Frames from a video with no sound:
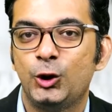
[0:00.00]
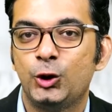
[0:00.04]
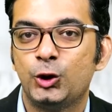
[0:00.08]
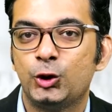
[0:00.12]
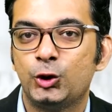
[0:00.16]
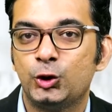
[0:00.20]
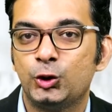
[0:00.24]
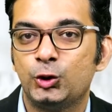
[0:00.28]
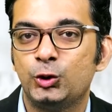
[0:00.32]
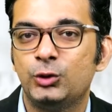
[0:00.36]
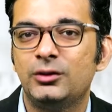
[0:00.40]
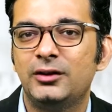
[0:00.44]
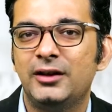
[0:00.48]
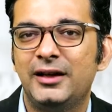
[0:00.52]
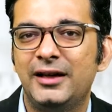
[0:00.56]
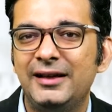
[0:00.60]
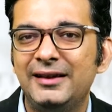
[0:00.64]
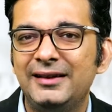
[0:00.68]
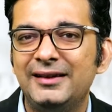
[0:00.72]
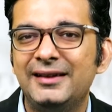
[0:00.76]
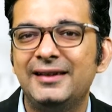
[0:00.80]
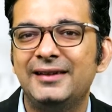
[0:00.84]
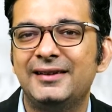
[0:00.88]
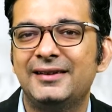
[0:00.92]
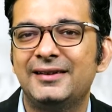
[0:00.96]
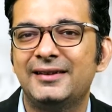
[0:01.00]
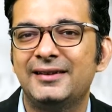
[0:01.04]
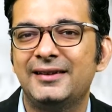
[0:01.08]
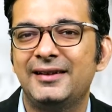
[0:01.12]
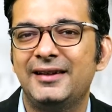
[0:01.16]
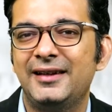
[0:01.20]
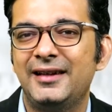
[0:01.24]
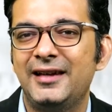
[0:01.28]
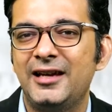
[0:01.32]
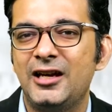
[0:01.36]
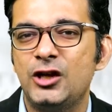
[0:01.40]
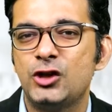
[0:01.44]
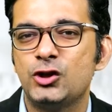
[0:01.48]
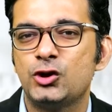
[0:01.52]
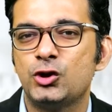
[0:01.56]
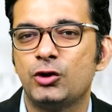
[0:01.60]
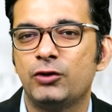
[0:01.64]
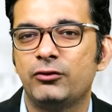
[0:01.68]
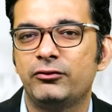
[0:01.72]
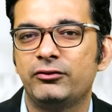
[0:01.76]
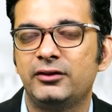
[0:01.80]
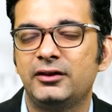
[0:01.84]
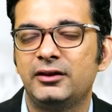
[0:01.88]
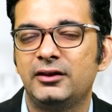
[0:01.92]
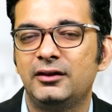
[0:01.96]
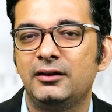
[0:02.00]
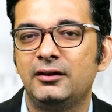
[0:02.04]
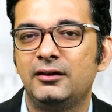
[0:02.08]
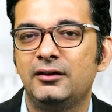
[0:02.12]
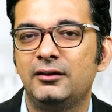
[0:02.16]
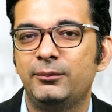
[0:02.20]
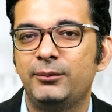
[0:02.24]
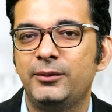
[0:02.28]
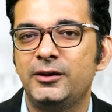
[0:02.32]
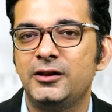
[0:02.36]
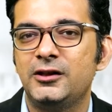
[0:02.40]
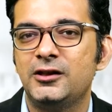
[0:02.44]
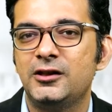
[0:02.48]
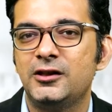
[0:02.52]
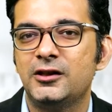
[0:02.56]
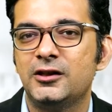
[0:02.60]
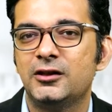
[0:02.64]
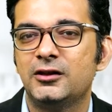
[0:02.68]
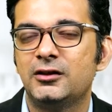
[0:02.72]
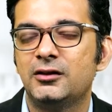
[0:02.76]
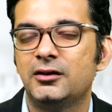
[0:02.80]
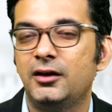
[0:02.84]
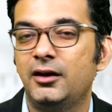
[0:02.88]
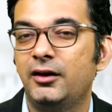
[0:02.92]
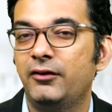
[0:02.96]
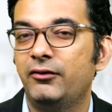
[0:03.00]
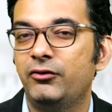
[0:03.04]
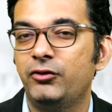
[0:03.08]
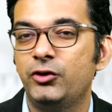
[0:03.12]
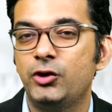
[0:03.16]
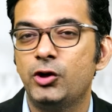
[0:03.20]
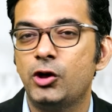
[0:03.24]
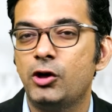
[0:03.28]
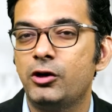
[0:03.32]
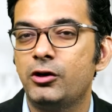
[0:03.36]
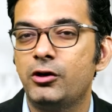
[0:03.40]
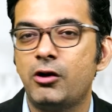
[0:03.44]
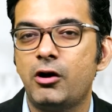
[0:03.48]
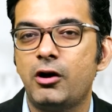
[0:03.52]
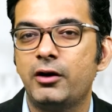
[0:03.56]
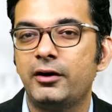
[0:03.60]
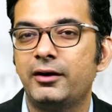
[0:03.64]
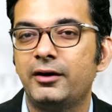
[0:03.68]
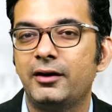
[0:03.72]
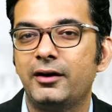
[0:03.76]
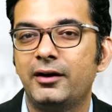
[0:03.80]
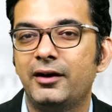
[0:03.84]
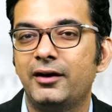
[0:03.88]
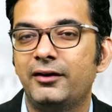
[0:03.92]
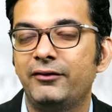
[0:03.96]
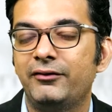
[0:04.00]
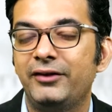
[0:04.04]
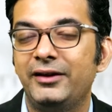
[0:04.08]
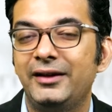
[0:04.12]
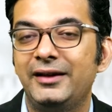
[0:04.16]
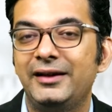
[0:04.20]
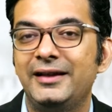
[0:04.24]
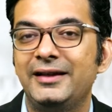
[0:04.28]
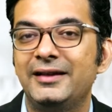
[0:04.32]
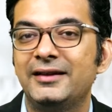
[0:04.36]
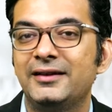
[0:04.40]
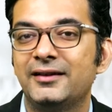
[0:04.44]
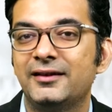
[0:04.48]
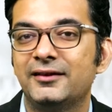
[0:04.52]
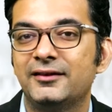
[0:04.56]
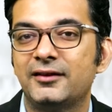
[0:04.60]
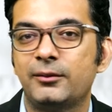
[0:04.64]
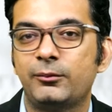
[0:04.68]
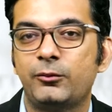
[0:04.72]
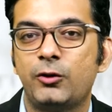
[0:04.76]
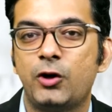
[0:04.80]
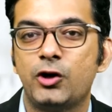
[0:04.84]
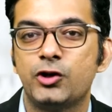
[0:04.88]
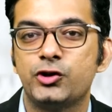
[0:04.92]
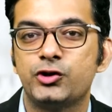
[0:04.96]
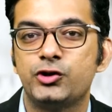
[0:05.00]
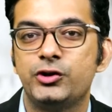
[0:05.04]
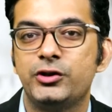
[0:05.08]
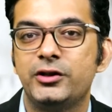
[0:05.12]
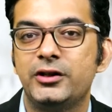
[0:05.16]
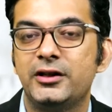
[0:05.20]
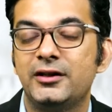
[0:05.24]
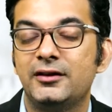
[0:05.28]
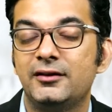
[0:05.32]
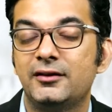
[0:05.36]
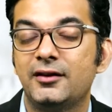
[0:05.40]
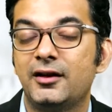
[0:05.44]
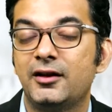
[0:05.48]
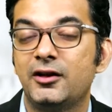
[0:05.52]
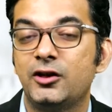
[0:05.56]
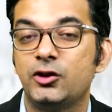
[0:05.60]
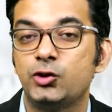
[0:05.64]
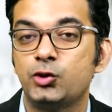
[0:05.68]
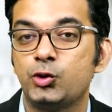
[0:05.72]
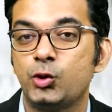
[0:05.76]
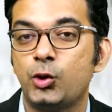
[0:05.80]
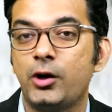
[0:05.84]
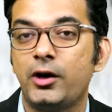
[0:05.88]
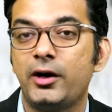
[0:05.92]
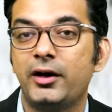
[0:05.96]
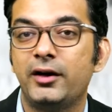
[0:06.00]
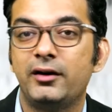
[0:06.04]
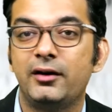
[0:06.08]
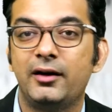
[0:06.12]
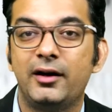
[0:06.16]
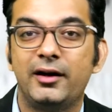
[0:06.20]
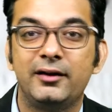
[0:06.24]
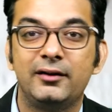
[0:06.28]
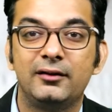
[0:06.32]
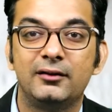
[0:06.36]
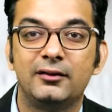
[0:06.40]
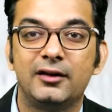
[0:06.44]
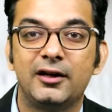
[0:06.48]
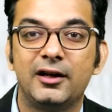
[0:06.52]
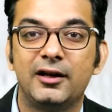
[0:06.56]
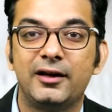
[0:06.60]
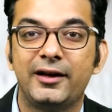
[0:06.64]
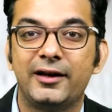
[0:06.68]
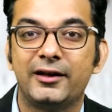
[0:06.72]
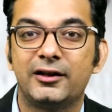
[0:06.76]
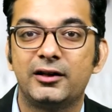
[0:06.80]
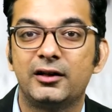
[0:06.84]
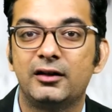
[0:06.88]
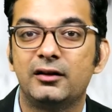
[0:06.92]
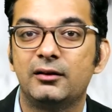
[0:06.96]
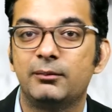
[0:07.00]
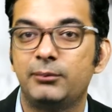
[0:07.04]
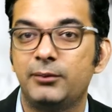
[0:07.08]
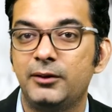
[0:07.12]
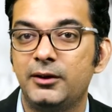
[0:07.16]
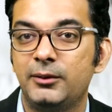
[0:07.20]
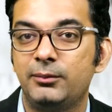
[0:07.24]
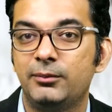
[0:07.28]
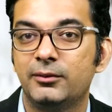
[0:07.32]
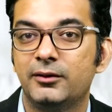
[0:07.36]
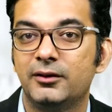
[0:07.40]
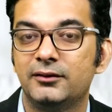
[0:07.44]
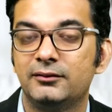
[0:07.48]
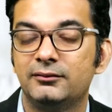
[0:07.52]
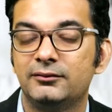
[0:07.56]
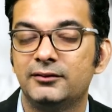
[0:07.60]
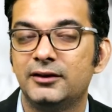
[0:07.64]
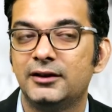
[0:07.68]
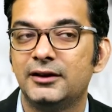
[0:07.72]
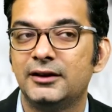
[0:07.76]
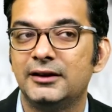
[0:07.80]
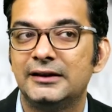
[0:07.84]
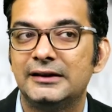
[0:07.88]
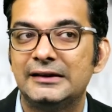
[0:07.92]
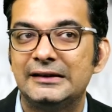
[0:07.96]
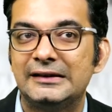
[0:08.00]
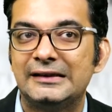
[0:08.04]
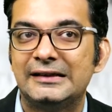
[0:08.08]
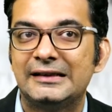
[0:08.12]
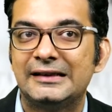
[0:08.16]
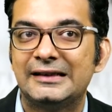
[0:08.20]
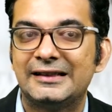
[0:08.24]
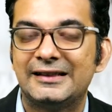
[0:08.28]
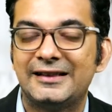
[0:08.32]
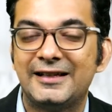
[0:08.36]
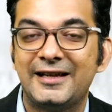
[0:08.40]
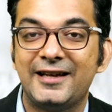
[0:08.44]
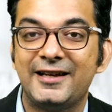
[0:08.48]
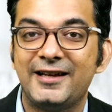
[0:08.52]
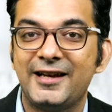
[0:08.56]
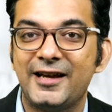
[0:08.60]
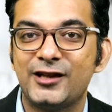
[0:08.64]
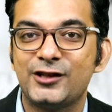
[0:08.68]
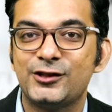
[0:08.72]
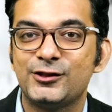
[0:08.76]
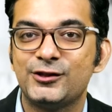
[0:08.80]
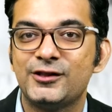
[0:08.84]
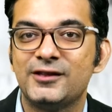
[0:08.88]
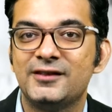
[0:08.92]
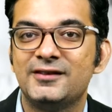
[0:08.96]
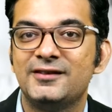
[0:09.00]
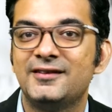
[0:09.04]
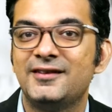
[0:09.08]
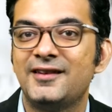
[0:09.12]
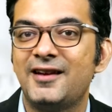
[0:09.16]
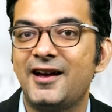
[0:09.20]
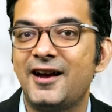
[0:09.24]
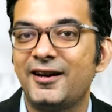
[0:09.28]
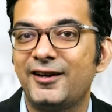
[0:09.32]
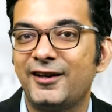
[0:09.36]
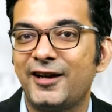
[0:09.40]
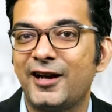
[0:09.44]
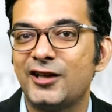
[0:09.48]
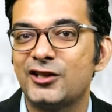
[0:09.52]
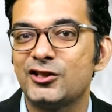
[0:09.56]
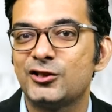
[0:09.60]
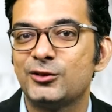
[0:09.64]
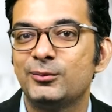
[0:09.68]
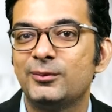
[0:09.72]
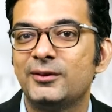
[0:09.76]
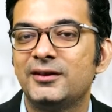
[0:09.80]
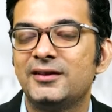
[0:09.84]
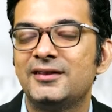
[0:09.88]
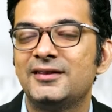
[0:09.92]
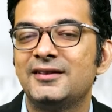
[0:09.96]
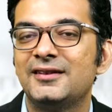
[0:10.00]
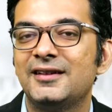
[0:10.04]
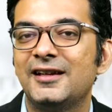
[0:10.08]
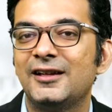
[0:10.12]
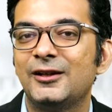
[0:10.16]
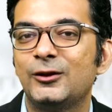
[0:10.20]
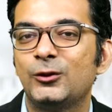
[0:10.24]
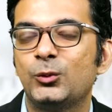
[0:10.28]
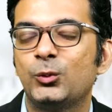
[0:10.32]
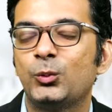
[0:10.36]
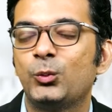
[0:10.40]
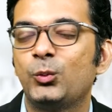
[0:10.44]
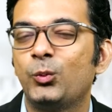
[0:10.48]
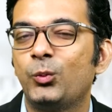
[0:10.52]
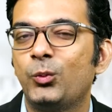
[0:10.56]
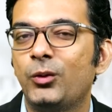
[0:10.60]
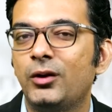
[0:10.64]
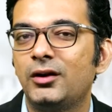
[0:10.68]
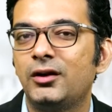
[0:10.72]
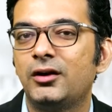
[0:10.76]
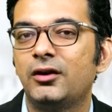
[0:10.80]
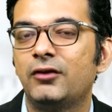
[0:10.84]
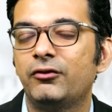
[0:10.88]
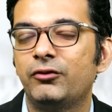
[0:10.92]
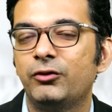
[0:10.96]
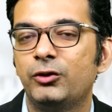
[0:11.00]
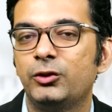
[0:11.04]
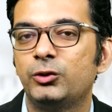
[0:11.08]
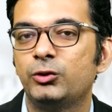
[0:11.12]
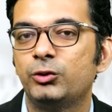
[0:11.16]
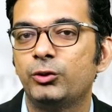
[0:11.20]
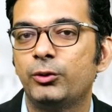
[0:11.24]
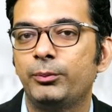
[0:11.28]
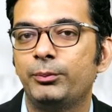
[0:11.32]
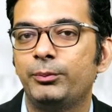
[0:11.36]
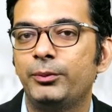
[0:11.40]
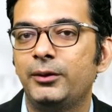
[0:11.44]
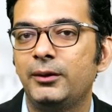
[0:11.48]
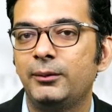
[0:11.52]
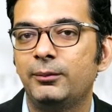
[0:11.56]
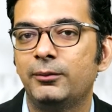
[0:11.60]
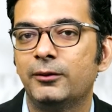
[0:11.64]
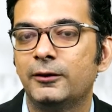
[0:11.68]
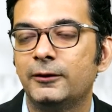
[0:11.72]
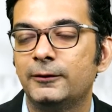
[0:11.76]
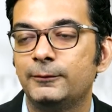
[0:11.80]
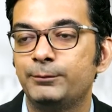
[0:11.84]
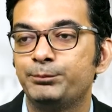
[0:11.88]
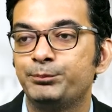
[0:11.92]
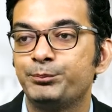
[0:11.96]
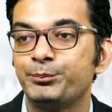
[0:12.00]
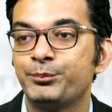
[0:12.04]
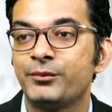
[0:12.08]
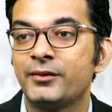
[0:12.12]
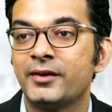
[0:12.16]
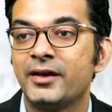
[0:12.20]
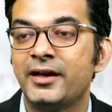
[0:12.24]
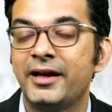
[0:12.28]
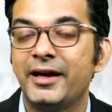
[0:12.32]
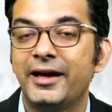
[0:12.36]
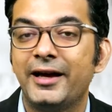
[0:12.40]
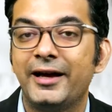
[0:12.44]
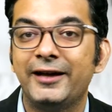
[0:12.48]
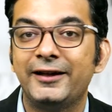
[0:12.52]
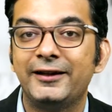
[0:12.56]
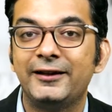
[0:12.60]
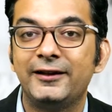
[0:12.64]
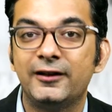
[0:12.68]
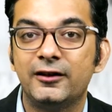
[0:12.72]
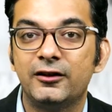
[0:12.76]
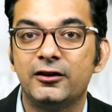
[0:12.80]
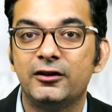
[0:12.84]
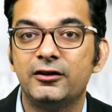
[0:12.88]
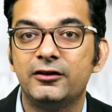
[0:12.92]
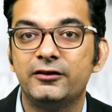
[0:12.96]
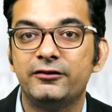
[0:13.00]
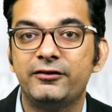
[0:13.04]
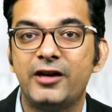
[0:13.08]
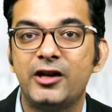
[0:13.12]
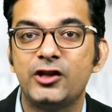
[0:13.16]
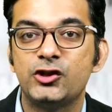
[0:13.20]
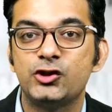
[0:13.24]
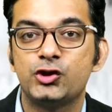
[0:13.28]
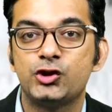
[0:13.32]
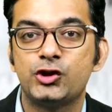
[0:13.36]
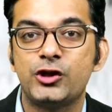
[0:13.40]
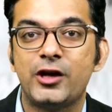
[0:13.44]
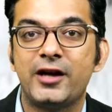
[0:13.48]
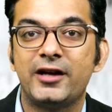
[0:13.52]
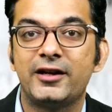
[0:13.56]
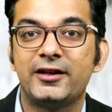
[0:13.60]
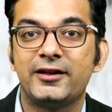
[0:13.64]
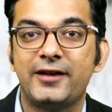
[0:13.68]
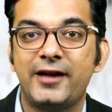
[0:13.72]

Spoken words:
So in this age of period, if we are not availing these opportunities and enjoy and connecting with people, connection, attachment is wonderful to a people, and love and share